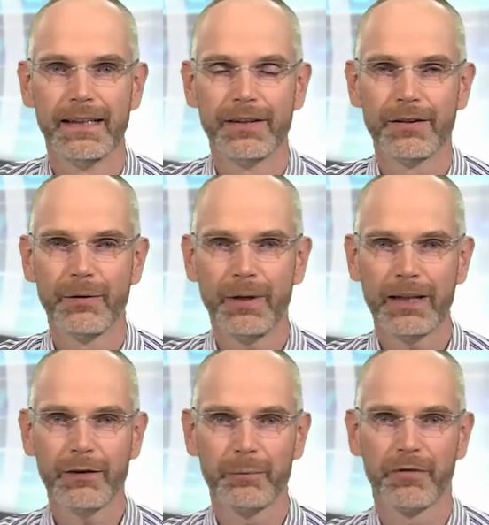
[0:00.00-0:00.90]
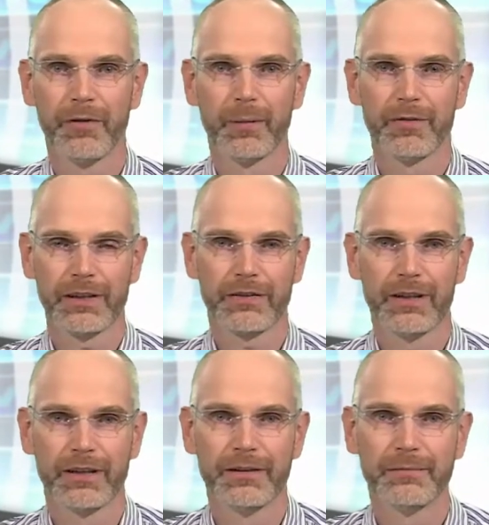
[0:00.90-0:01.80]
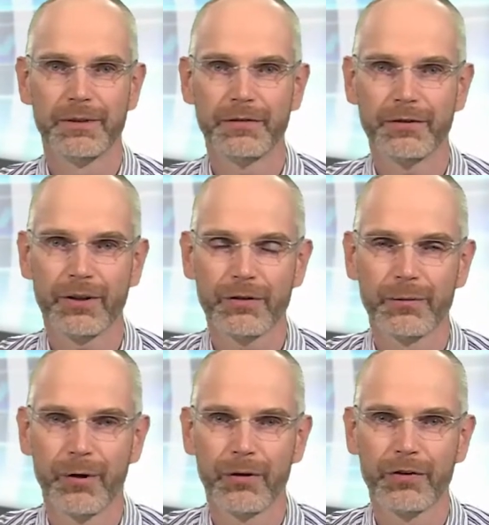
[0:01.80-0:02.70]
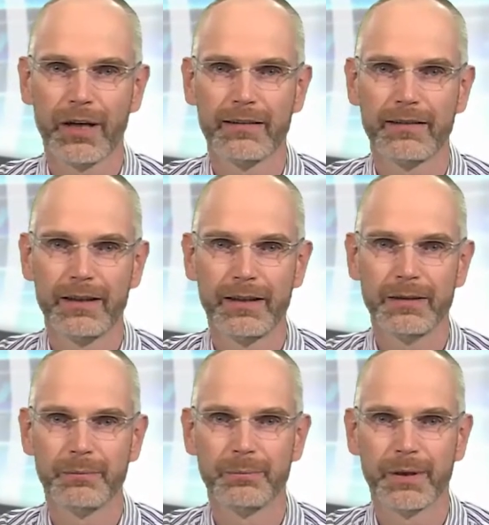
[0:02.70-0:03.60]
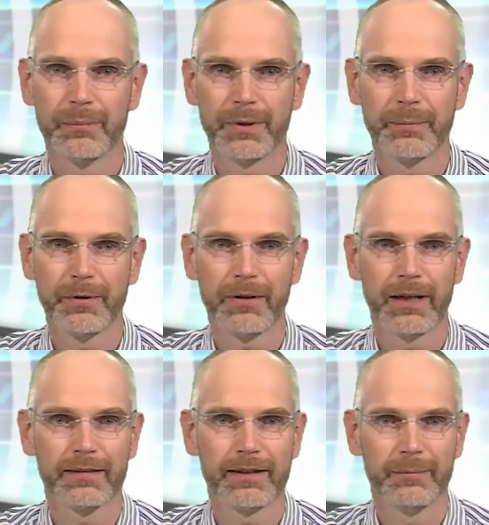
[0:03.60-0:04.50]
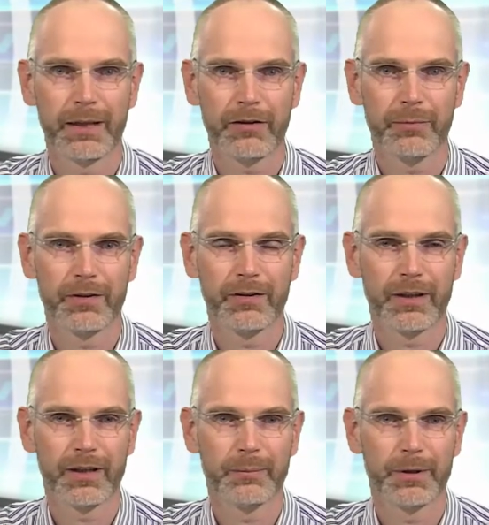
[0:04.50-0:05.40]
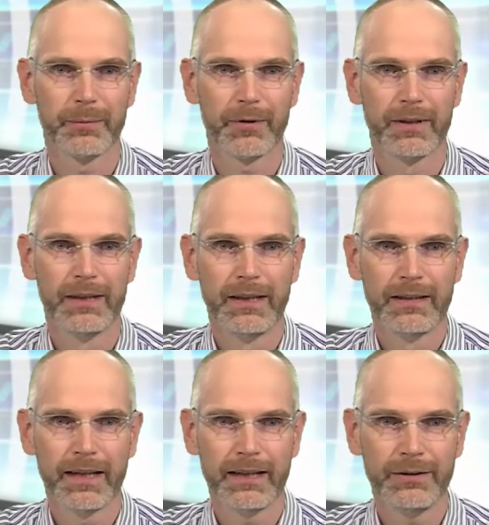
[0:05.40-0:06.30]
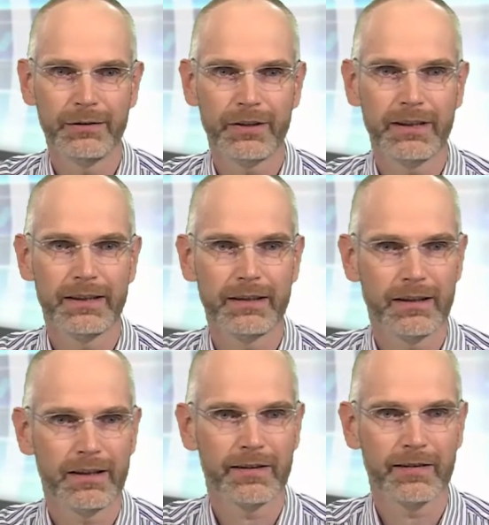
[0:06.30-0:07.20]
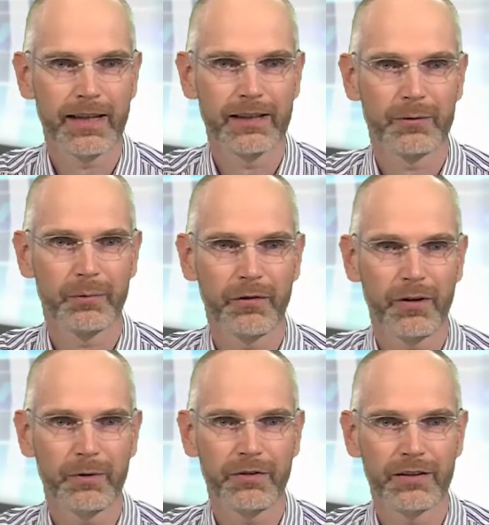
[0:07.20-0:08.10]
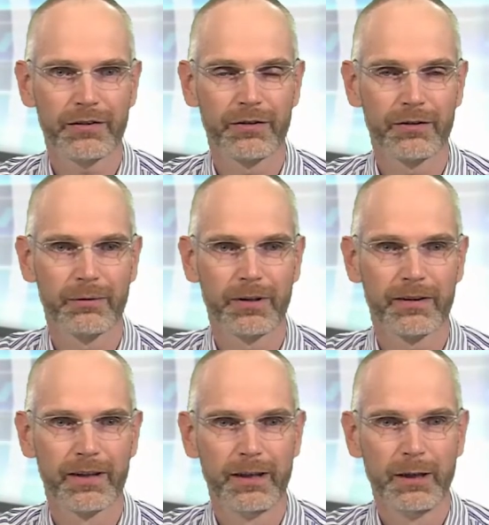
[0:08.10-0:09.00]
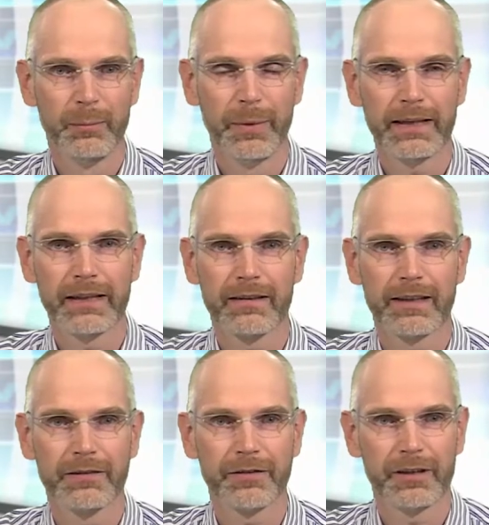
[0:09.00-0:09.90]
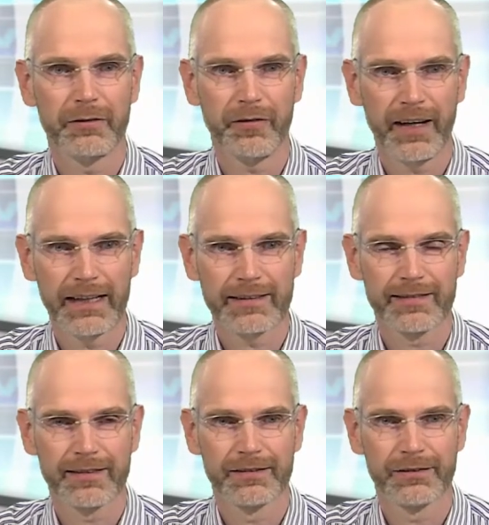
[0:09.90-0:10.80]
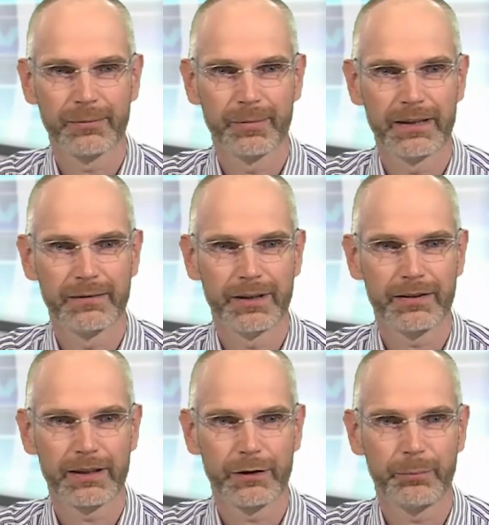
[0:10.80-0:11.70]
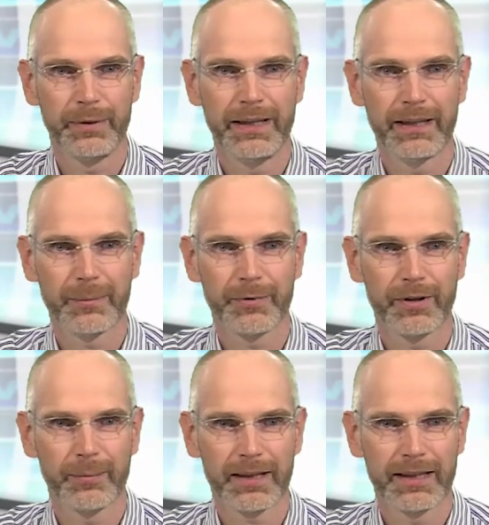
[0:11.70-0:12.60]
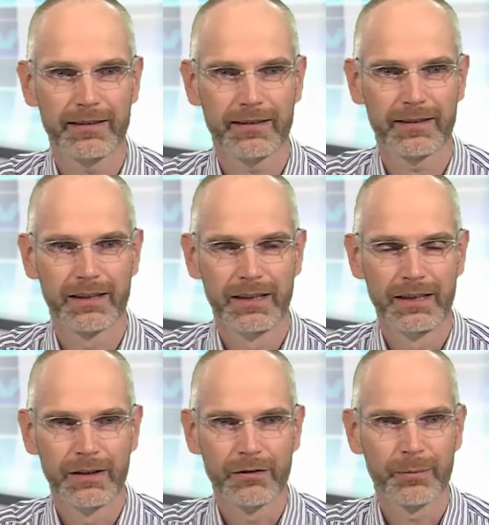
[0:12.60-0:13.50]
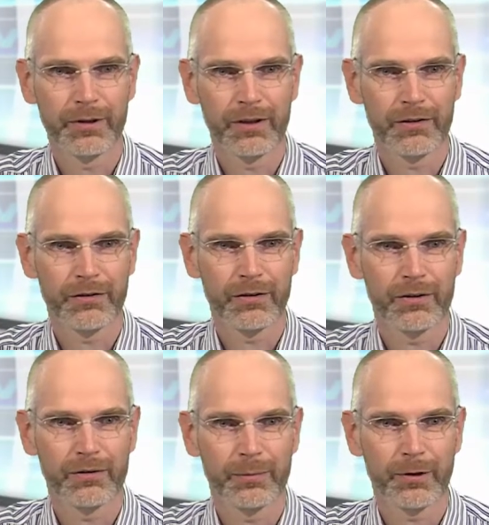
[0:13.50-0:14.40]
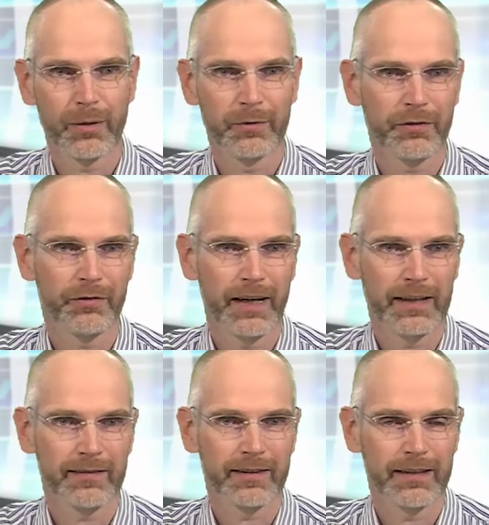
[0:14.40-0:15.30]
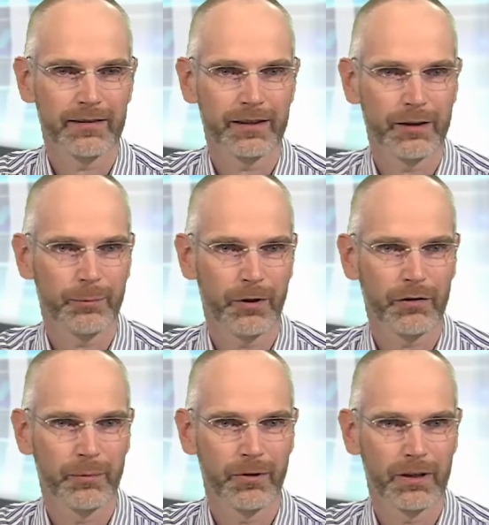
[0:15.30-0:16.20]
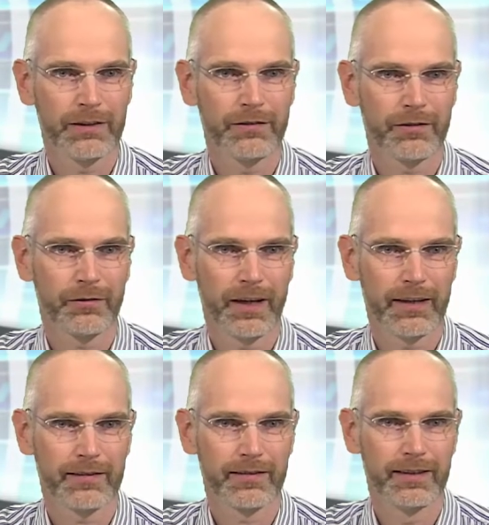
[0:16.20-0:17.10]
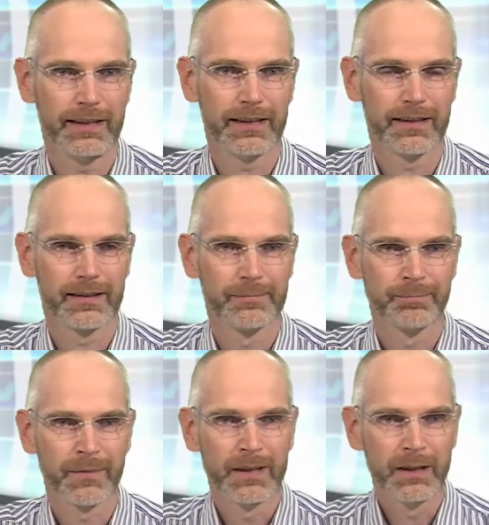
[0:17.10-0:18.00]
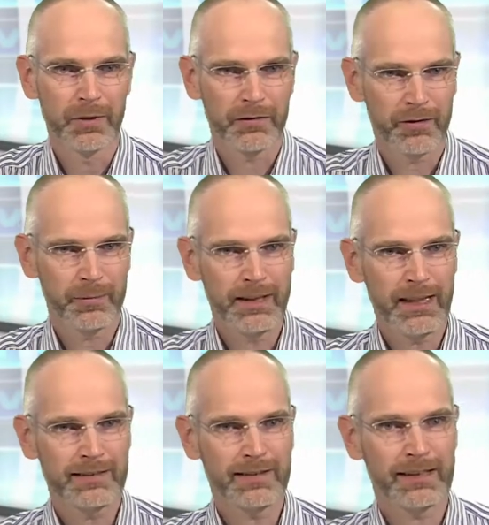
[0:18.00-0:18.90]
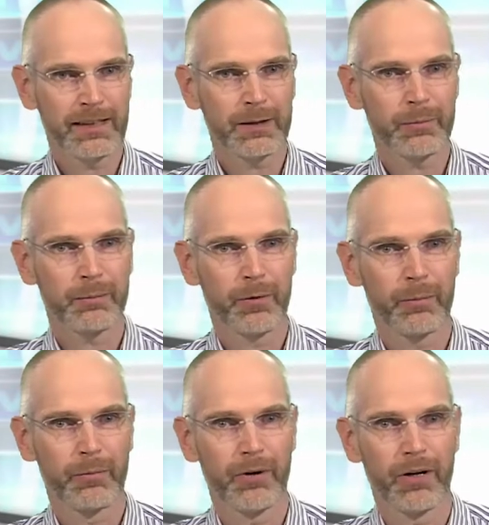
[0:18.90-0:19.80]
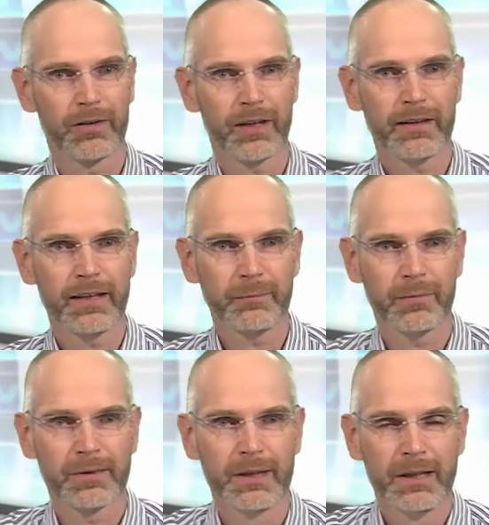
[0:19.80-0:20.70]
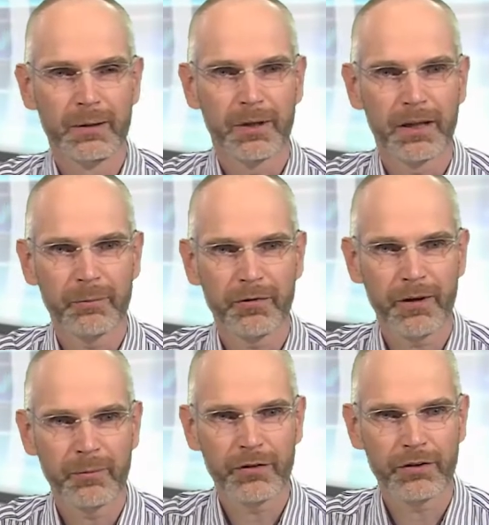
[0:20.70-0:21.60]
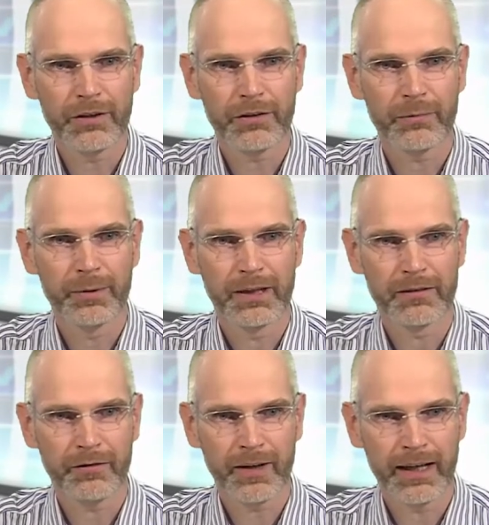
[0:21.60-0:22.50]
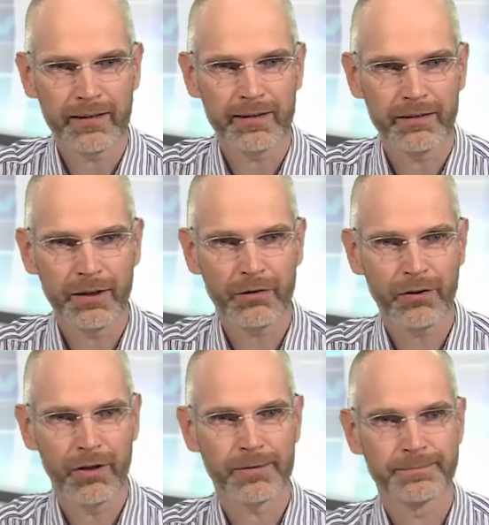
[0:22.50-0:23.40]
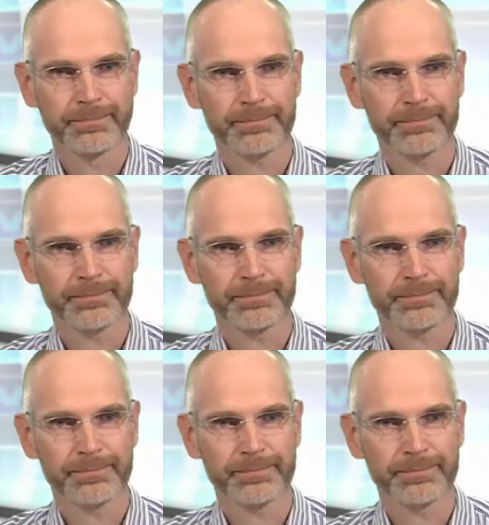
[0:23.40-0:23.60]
So what is performance actually? If you talk to most IT people or IT management people, they usually understand that performance has to do with making things very fast. So basically speeding up your application to become as fast as possible, or at least as fast as needed. But for me, I see it a little bit more broad. I think performance is not just being fast, it's also